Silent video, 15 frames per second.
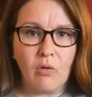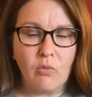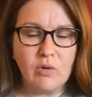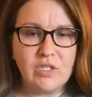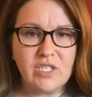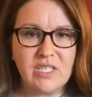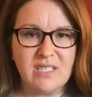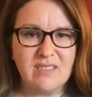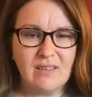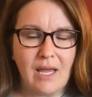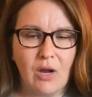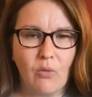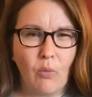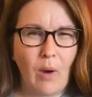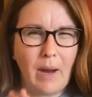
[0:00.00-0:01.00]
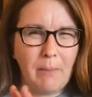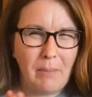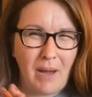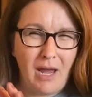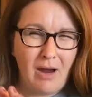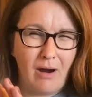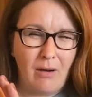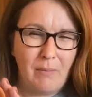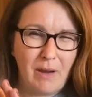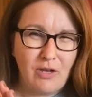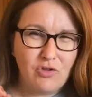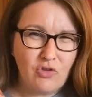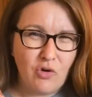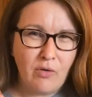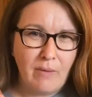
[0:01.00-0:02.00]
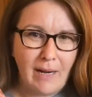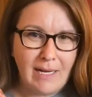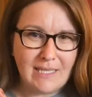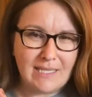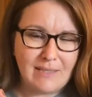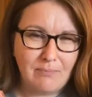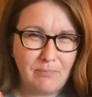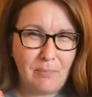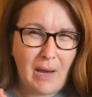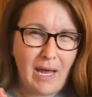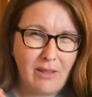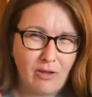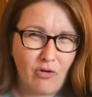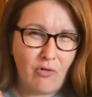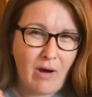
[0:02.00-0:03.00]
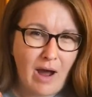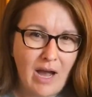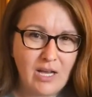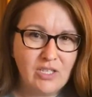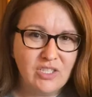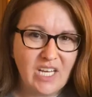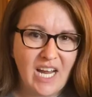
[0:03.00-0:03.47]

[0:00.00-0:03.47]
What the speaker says: which is like right by our bedroom and it's by the garage.